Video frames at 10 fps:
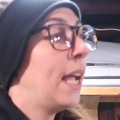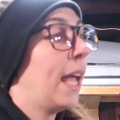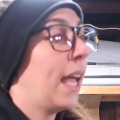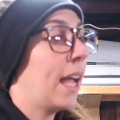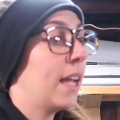
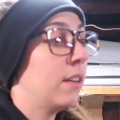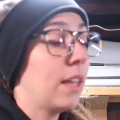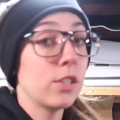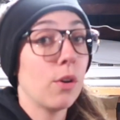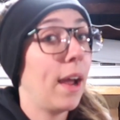and
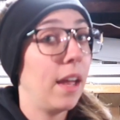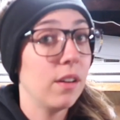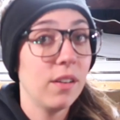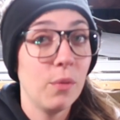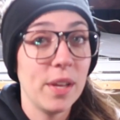that's great.
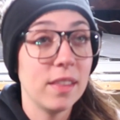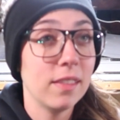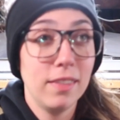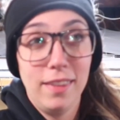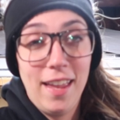
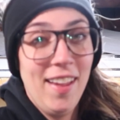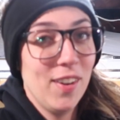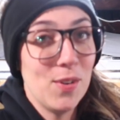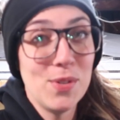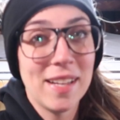
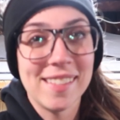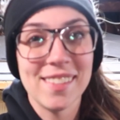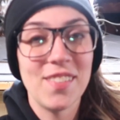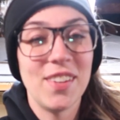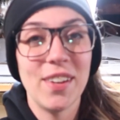Who
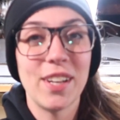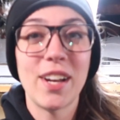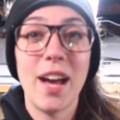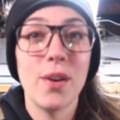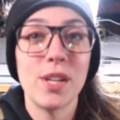doesn't love hearing a
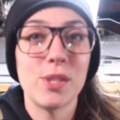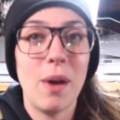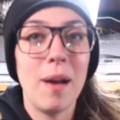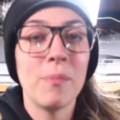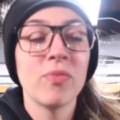coyote
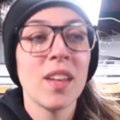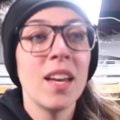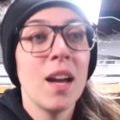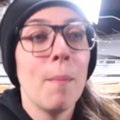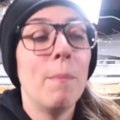swap?
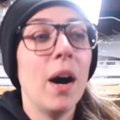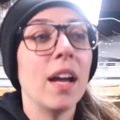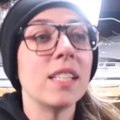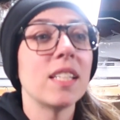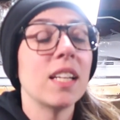
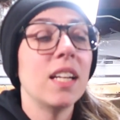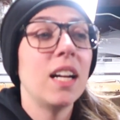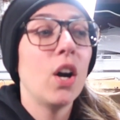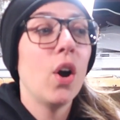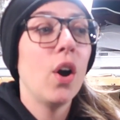But
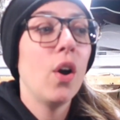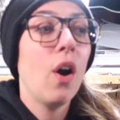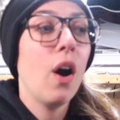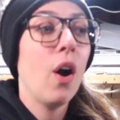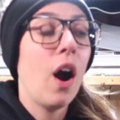
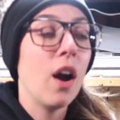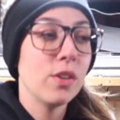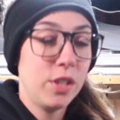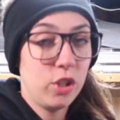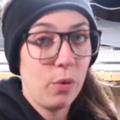
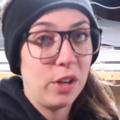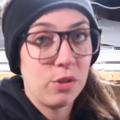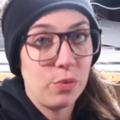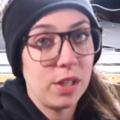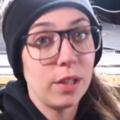our
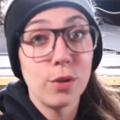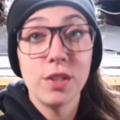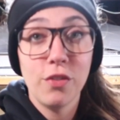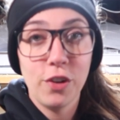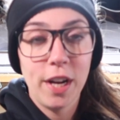situation was a little
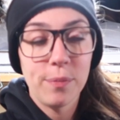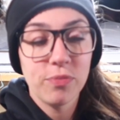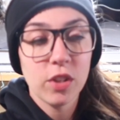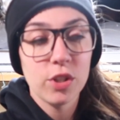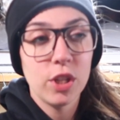different.
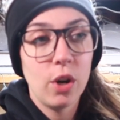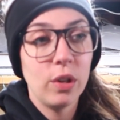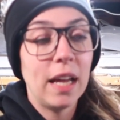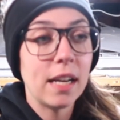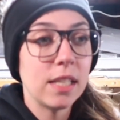So
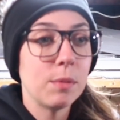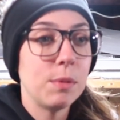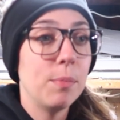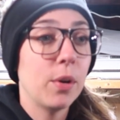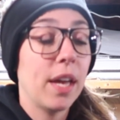a lot of times
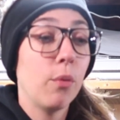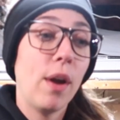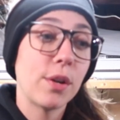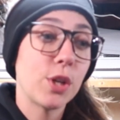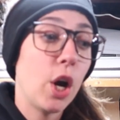people get
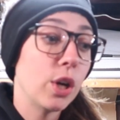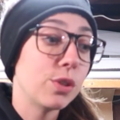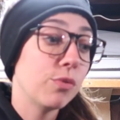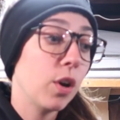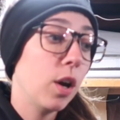wrecked
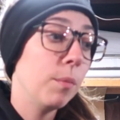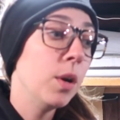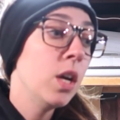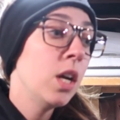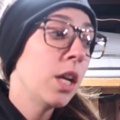cars
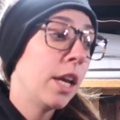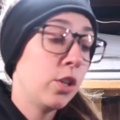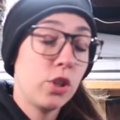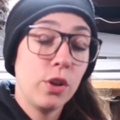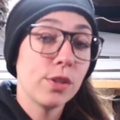from
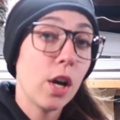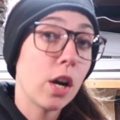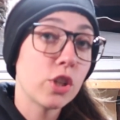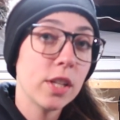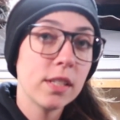insurance
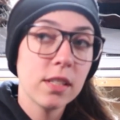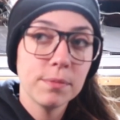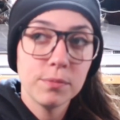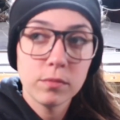auctions,